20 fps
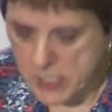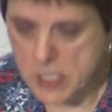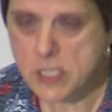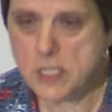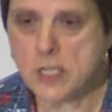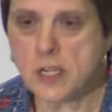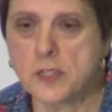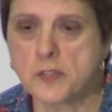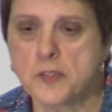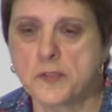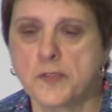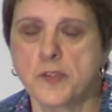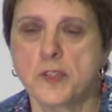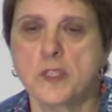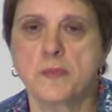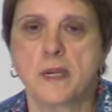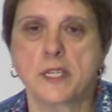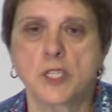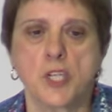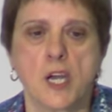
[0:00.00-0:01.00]
going to start off
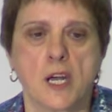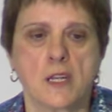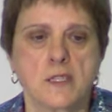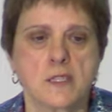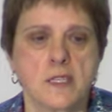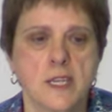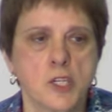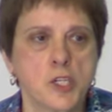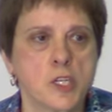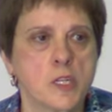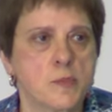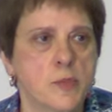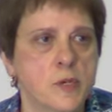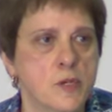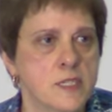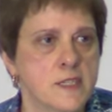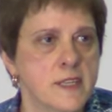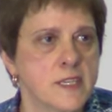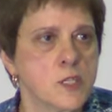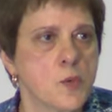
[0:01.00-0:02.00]
first by child sexual
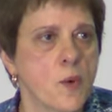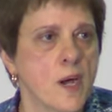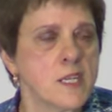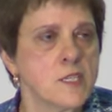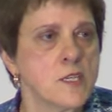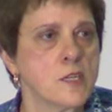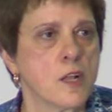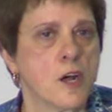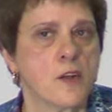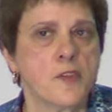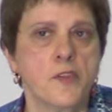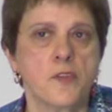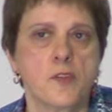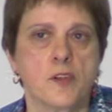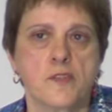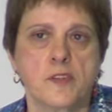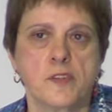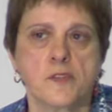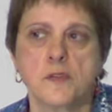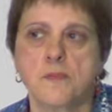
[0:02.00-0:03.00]
abuse, and there's quite a lot
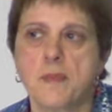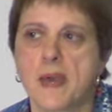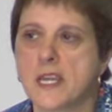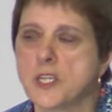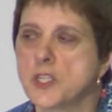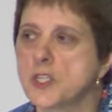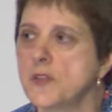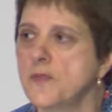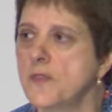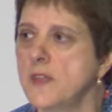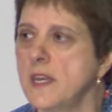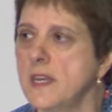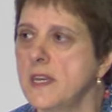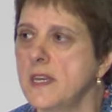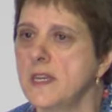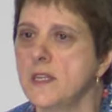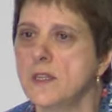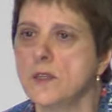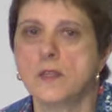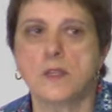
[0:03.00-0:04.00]
of information
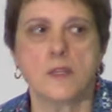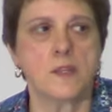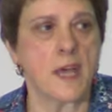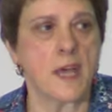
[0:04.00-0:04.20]
in